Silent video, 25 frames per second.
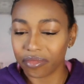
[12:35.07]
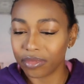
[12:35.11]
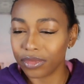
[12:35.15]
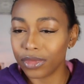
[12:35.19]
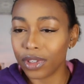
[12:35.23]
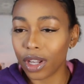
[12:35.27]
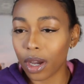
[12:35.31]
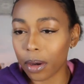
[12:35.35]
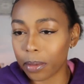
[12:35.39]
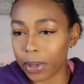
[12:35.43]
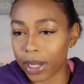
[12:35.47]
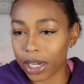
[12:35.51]

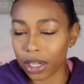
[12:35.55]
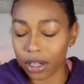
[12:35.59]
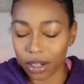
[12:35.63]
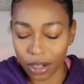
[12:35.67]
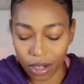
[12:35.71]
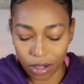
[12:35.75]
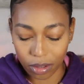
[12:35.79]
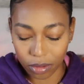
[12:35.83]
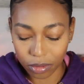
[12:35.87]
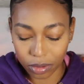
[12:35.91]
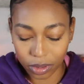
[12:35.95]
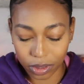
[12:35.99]
Nobody
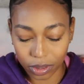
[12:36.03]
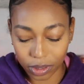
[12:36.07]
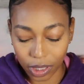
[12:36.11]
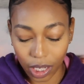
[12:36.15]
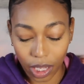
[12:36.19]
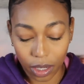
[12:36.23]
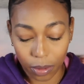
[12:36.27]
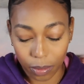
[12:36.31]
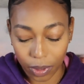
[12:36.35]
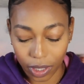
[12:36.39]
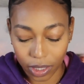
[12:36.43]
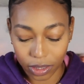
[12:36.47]
knows.
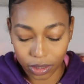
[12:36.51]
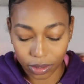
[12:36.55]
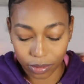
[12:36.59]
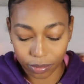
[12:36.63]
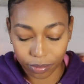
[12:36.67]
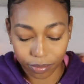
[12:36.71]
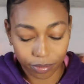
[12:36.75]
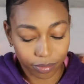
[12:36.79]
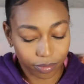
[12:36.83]
Anyways,